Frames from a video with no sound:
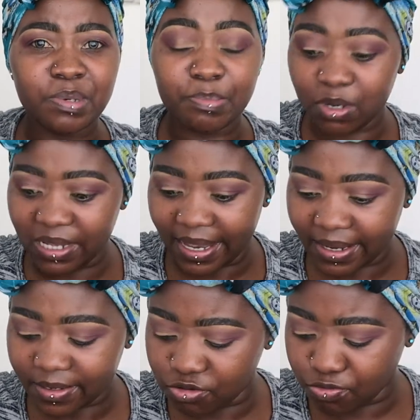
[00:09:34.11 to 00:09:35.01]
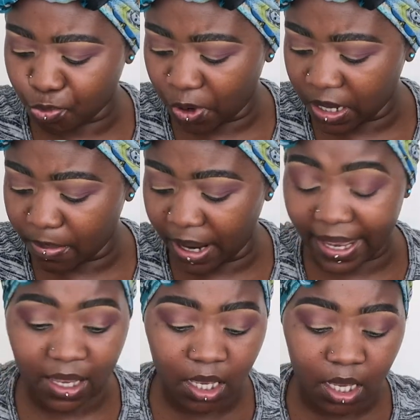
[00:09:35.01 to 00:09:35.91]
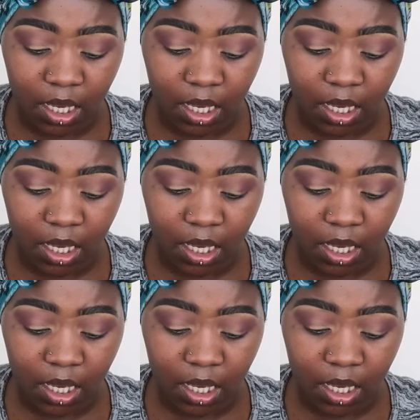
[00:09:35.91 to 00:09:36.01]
people like walking by.